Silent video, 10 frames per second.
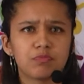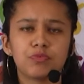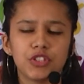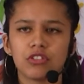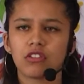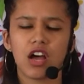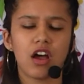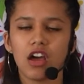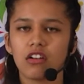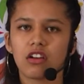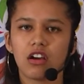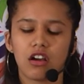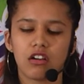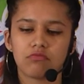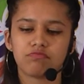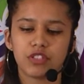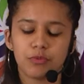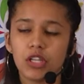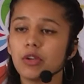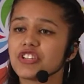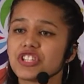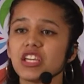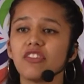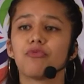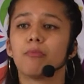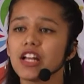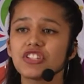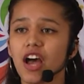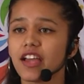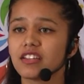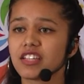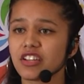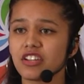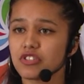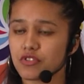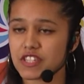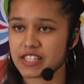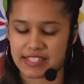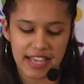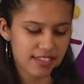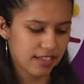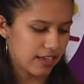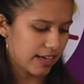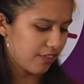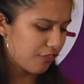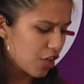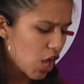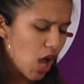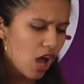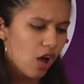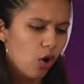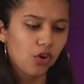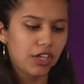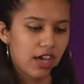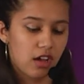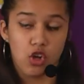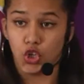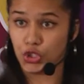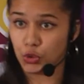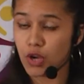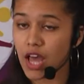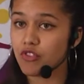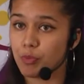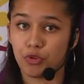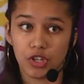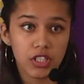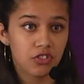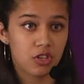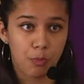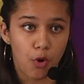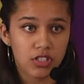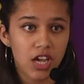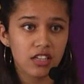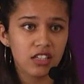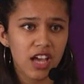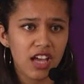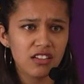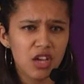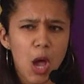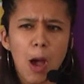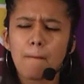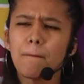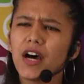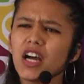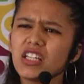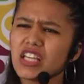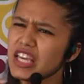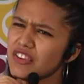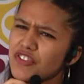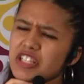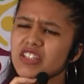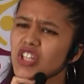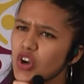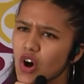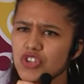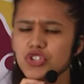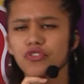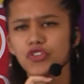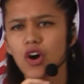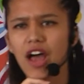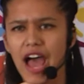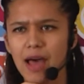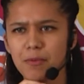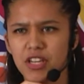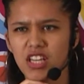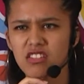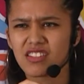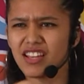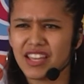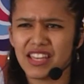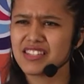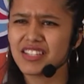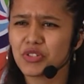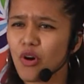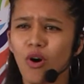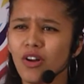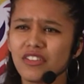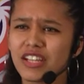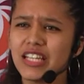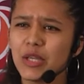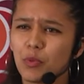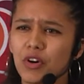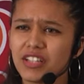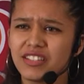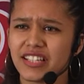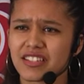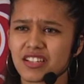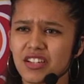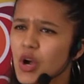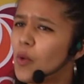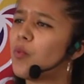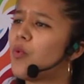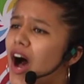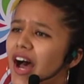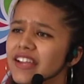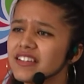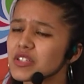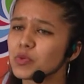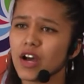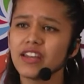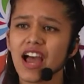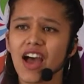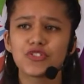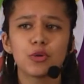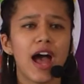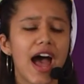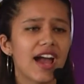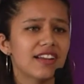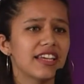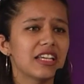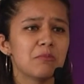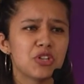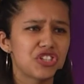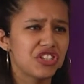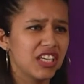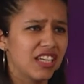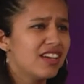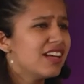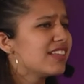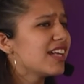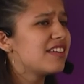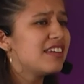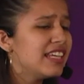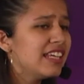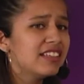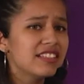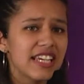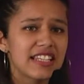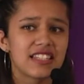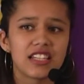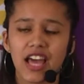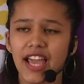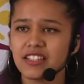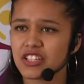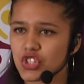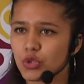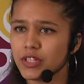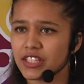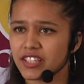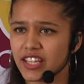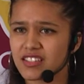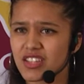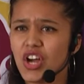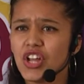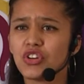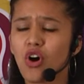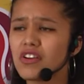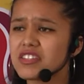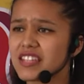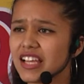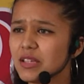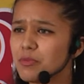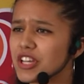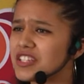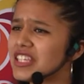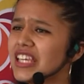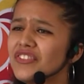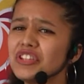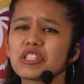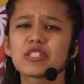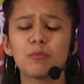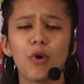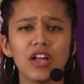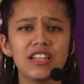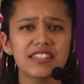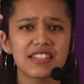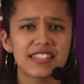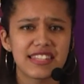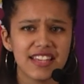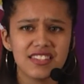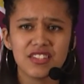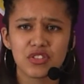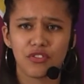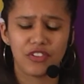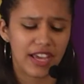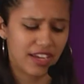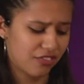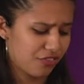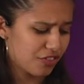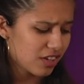will achieve much higher degrees of success in life. Oh yeah, you have a brilliant report card in hand, but if it's at the cost of your happiness, is it all really worth it? Why does one have to act like a machine that neither takes delight in doing things nor celebrates even the smallest successes of life?